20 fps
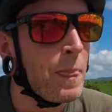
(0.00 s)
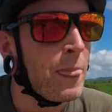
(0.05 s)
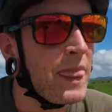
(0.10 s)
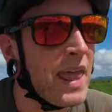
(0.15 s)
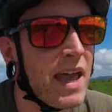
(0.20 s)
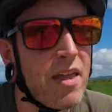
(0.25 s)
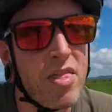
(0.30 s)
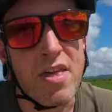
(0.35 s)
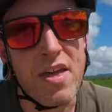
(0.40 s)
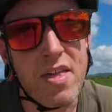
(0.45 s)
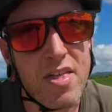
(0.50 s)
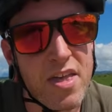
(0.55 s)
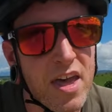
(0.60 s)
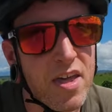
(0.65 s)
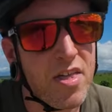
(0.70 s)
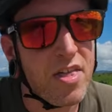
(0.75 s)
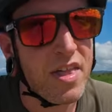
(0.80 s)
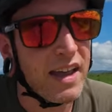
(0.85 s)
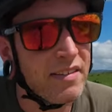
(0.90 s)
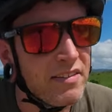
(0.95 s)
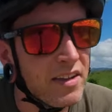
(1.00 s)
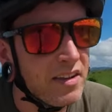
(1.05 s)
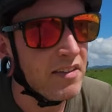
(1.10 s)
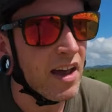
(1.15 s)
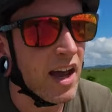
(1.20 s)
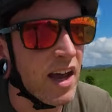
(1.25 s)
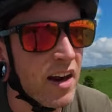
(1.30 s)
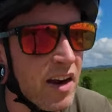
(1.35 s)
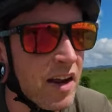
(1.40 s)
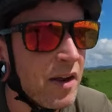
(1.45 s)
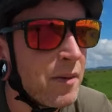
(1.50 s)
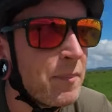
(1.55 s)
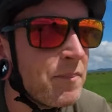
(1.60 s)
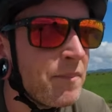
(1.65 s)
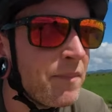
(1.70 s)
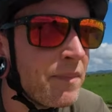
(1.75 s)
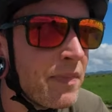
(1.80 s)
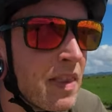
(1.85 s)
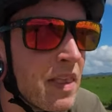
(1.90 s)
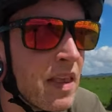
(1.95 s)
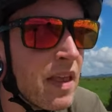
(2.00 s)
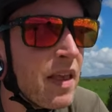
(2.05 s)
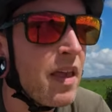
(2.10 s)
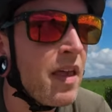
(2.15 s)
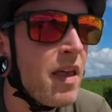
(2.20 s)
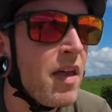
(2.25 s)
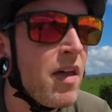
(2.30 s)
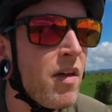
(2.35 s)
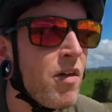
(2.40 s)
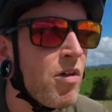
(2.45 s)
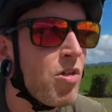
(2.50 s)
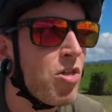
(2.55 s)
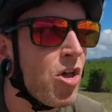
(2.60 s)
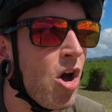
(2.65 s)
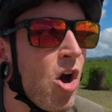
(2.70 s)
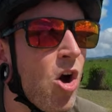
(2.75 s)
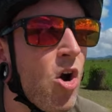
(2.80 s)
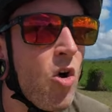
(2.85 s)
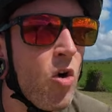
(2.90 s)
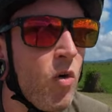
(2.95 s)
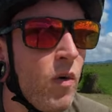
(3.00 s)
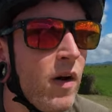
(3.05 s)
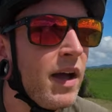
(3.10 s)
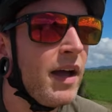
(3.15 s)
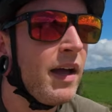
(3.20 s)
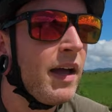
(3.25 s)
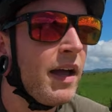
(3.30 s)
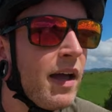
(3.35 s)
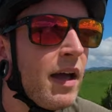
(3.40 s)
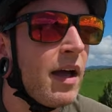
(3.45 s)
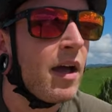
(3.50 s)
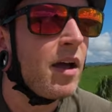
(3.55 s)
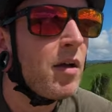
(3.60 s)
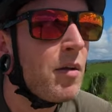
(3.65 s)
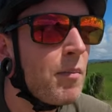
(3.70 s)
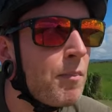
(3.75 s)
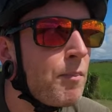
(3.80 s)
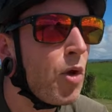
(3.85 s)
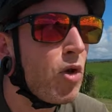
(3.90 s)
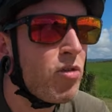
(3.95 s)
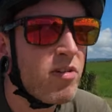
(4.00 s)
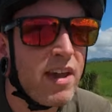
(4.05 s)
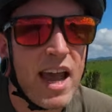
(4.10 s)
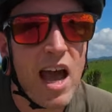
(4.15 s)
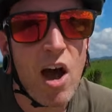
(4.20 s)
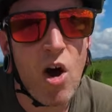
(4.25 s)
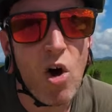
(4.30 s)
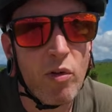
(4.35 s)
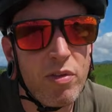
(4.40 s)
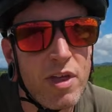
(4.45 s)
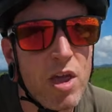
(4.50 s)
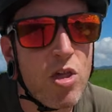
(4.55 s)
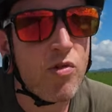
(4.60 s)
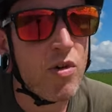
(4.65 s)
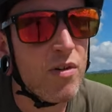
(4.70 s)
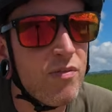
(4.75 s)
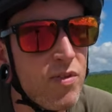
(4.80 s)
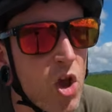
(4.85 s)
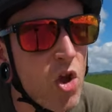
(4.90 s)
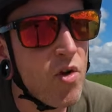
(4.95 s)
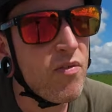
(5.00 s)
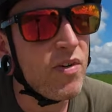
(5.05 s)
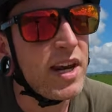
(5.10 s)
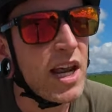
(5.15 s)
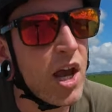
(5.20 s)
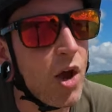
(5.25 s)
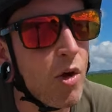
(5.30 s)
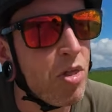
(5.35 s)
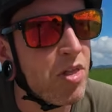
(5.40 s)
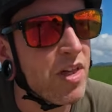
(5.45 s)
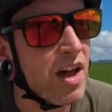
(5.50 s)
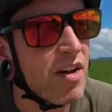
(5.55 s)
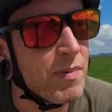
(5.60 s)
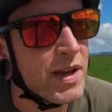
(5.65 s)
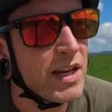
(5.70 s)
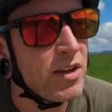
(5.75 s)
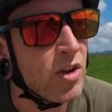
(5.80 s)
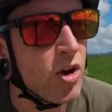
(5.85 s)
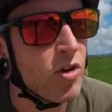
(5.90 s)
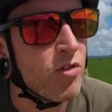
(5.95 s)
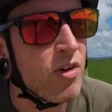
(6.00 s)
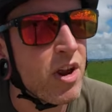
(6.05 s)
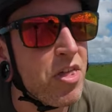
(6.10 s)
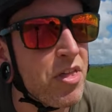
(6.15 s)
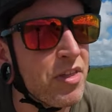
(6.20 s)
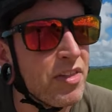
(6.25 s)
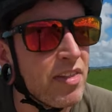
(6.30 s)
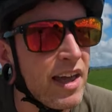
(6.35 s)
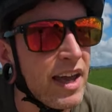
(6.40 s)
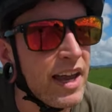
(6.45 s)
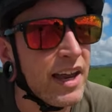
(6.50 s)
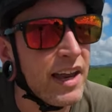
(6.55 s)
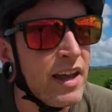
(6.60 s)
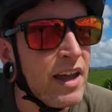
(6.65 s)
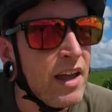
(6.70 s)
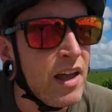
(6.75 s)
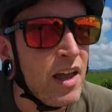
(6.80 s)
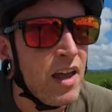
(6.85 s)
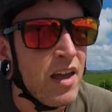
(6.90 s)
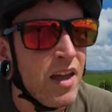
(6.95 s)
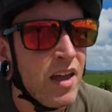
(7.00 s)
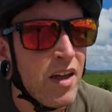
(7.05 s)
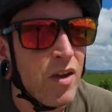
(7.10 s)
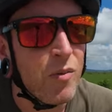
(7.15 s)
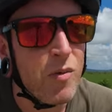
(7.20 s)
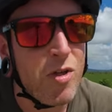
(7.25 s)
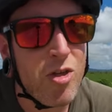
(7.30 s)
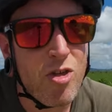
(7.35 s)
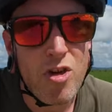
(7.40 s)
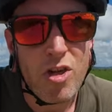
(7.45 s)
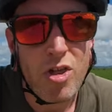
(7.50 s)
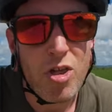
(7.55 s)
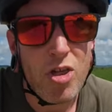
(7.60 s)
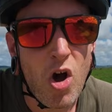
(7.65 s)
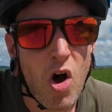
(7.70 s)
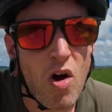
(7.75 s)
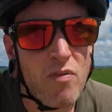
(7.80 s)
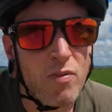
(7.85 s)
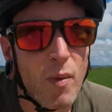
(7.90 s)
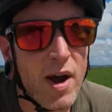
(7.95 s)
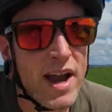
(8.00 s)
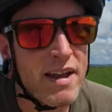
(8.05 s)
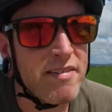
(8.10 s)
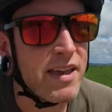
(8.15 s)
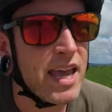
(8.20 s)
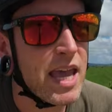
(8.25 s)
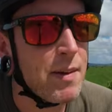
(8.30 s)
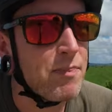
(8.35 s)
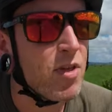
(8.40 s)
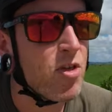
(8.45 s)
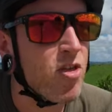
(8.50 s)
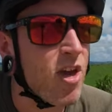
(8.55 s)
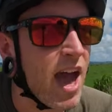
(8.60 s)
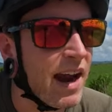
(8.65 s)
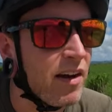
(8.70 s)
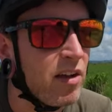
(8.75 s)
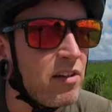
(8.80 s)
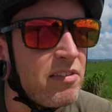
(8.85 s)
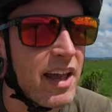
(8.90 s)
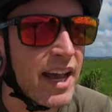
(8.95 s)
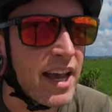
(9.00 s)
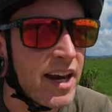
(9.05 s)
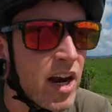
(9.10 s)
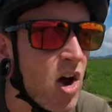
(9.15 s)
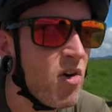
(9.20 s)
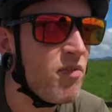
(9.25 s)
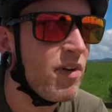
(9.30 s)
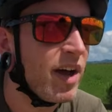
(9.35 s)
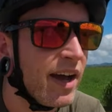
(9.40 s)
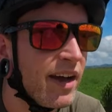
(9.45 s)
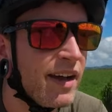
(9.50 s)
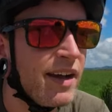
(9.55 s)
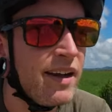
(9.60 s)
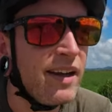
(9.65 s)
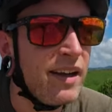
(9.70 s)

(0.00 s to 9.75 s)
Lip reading: That's easier said than done. So putting out all these review videos that I've been doing recently, it was just sort of a way to keep the channel ticking over.